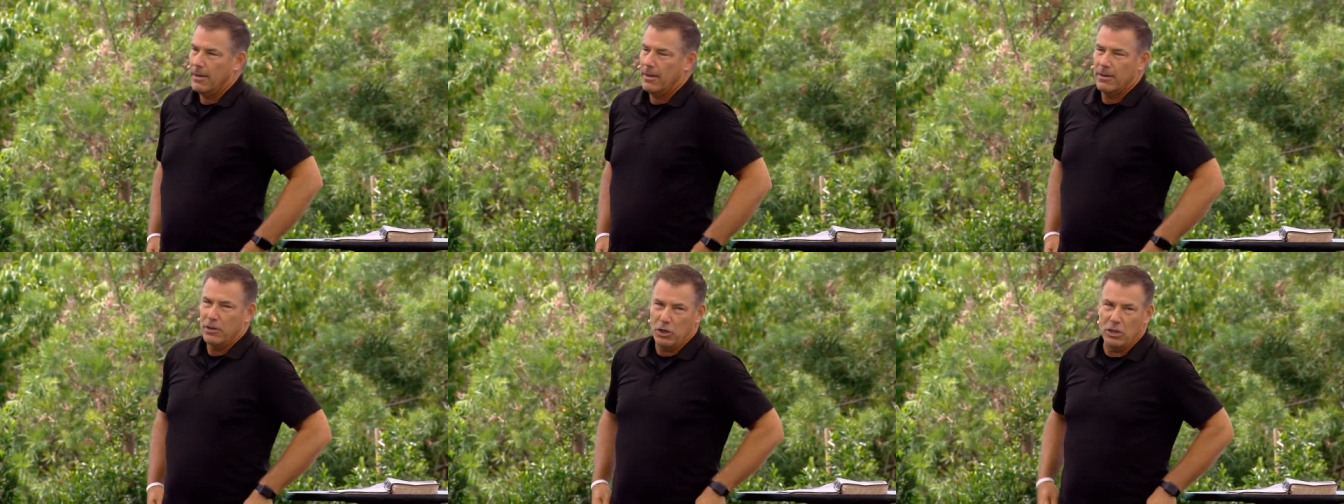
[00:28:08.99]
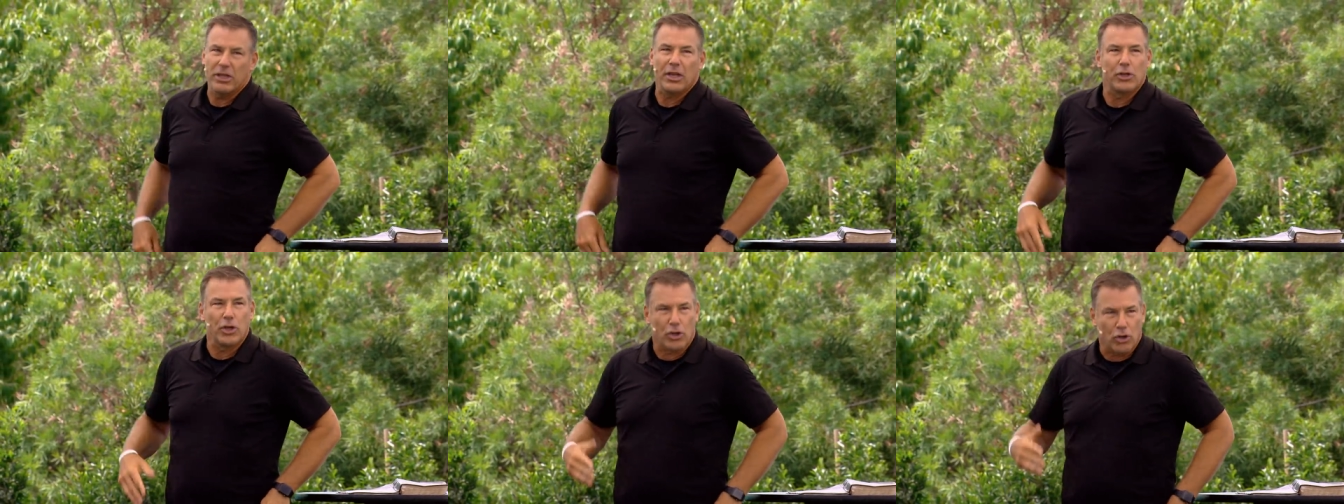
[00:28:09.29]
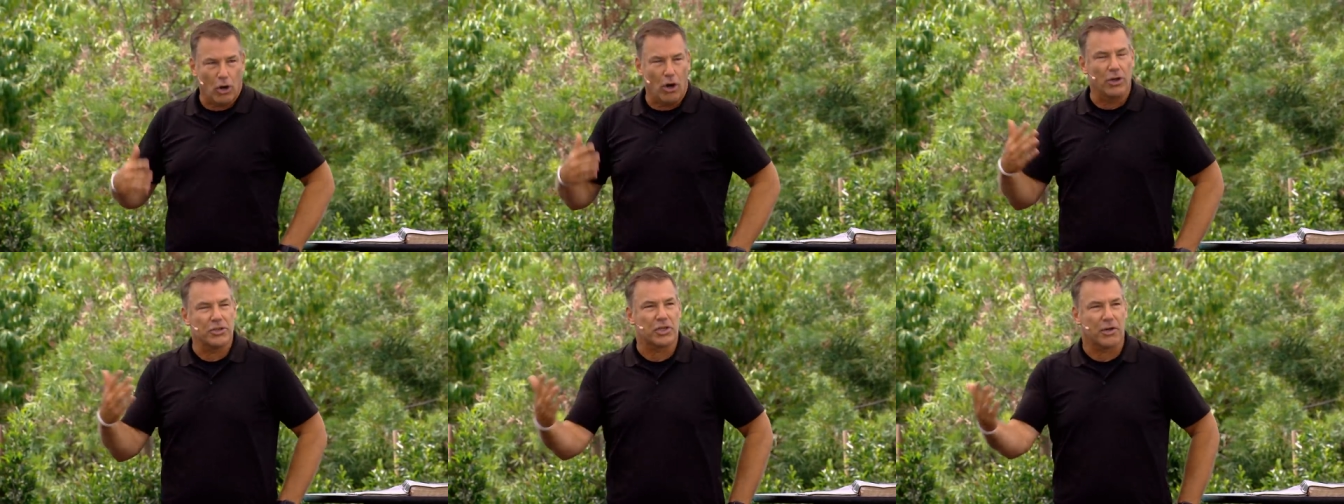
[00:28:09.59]
Do you think the
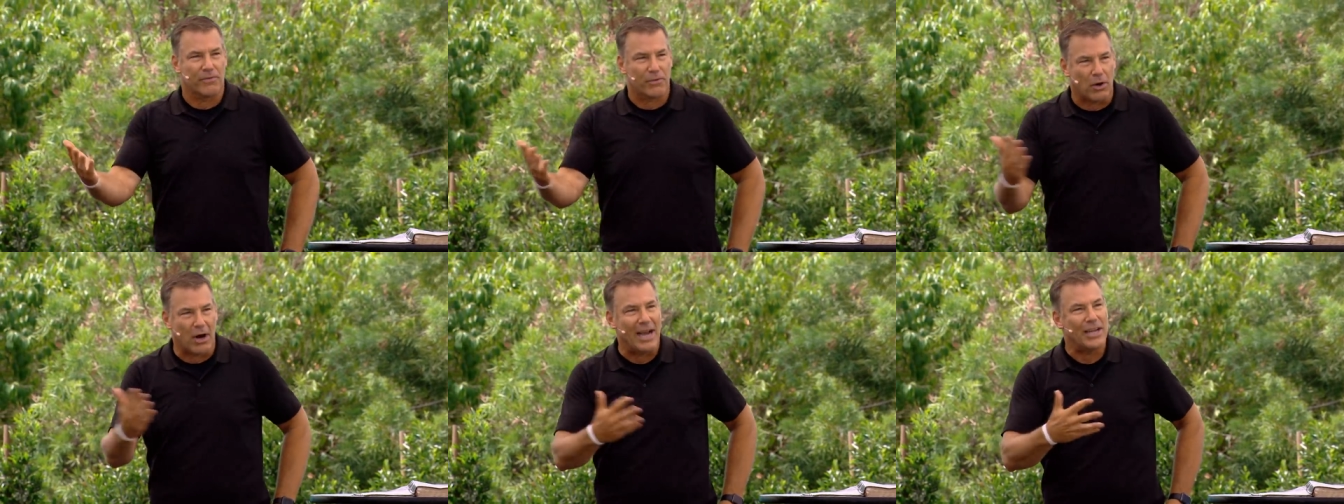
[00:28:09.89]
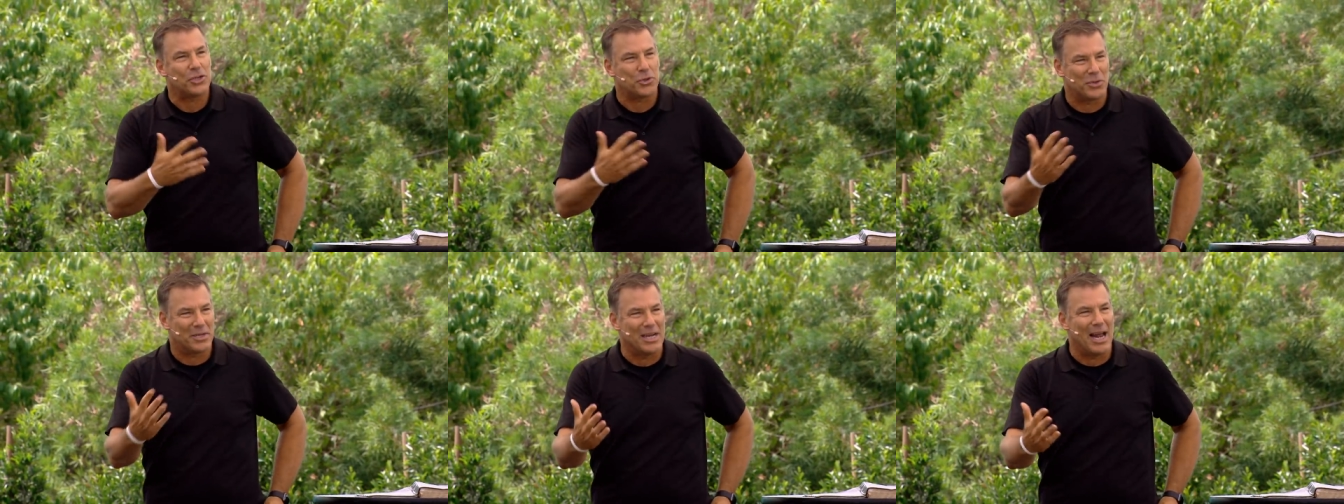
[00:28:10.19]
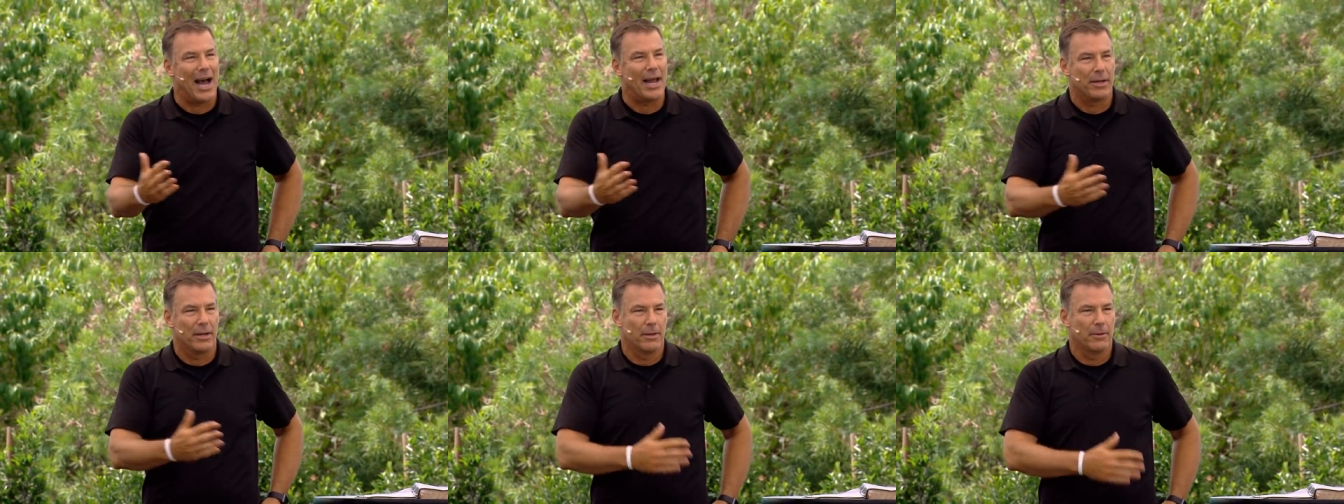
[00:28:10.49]
cross of Christ was
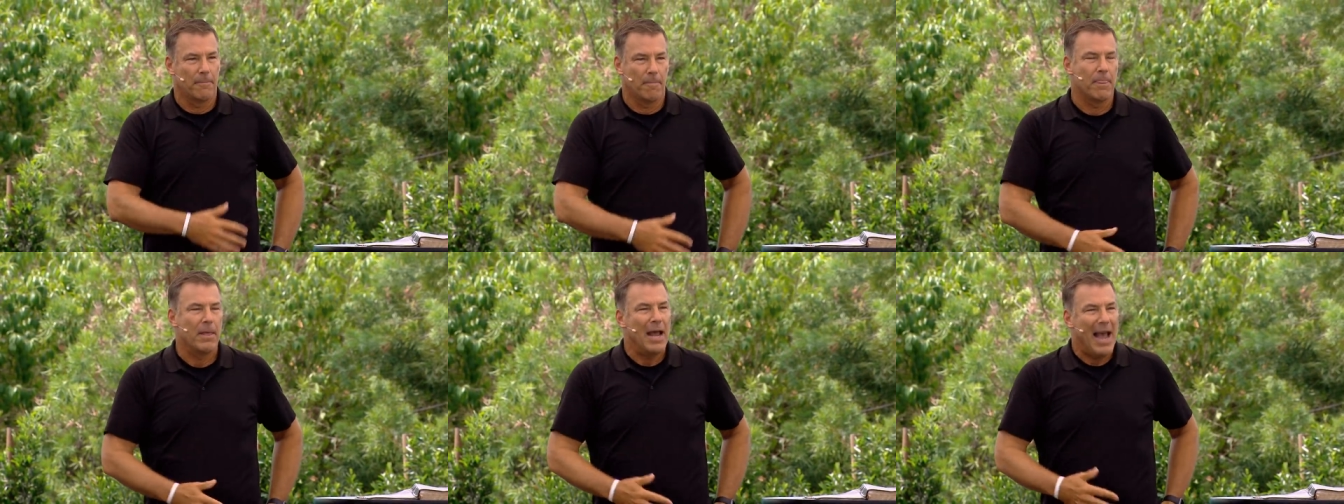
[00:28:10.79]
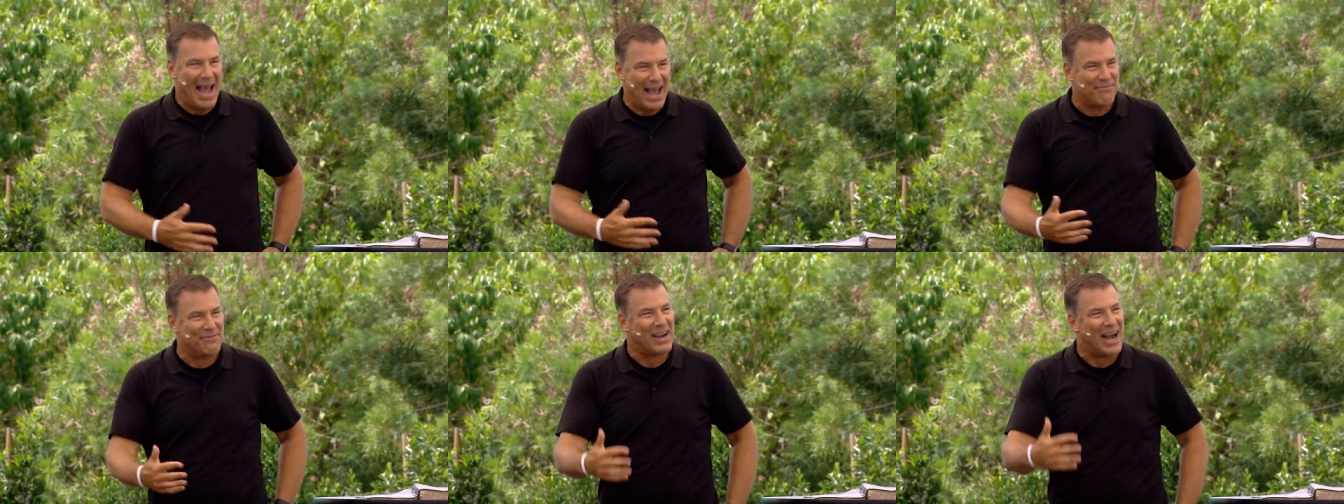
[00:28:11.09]
not have